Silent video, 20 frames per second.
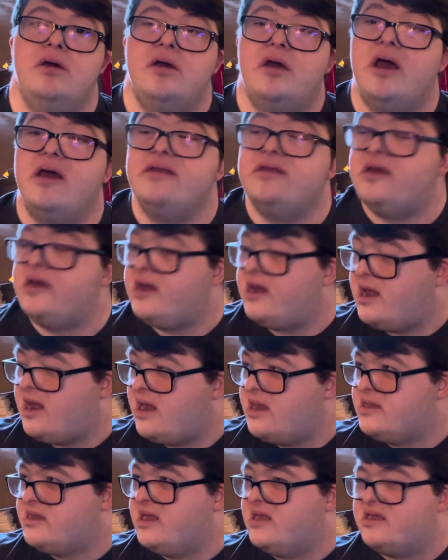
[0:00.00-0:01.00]
and
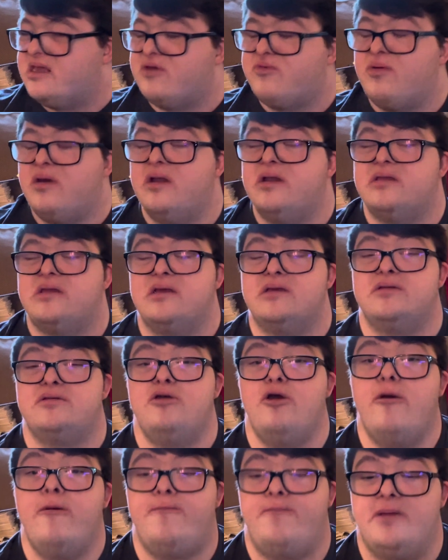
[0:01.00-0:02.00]
any subscribing to this
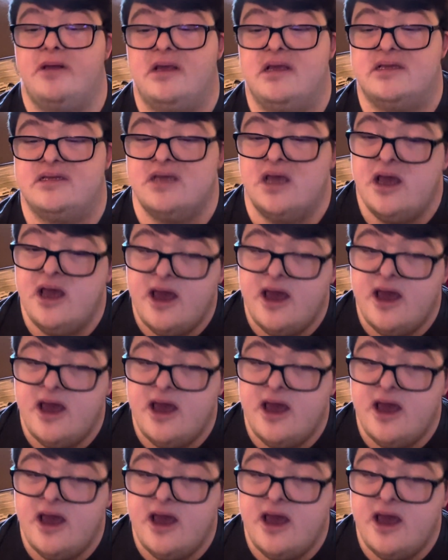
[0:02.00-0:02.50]
too, please.